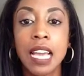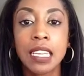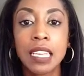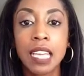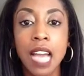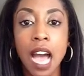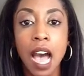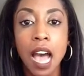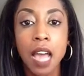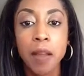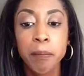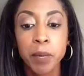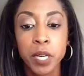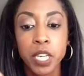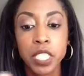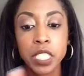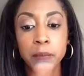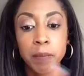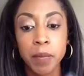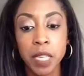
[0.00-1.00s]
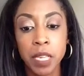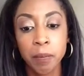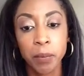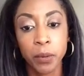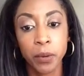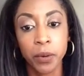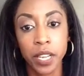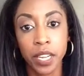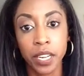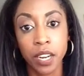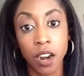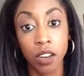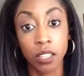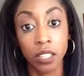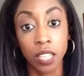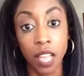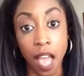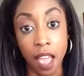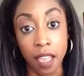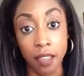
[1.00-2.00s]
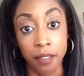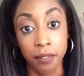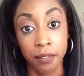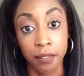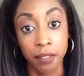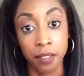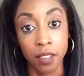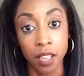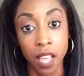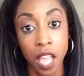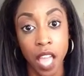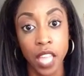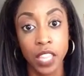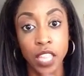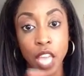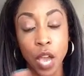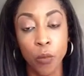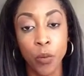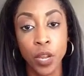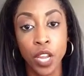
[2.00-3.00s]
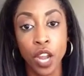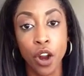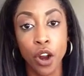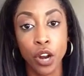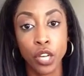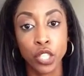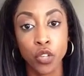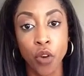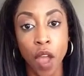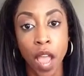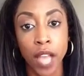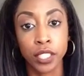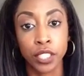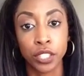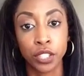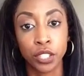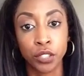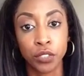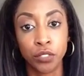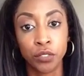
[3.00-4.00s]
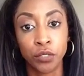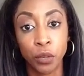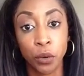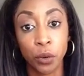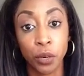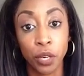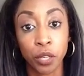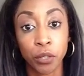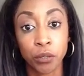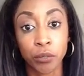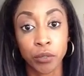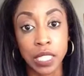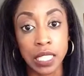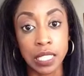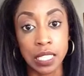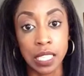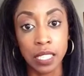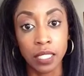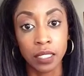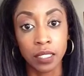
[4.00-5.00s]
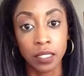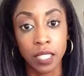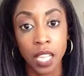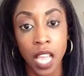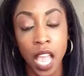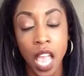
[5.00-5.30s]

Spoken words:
God puts people in our life that we are attracted to for a reason.